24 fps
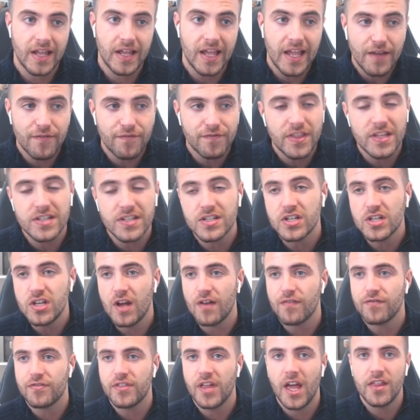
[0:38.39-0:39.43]
If there's
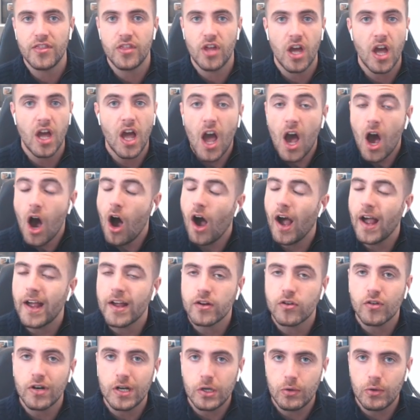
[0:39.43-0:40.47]
enough there that I
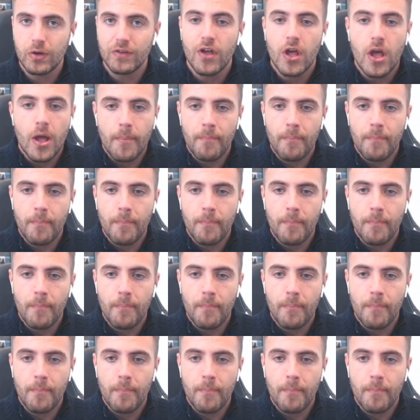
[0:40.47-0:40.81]
agree with,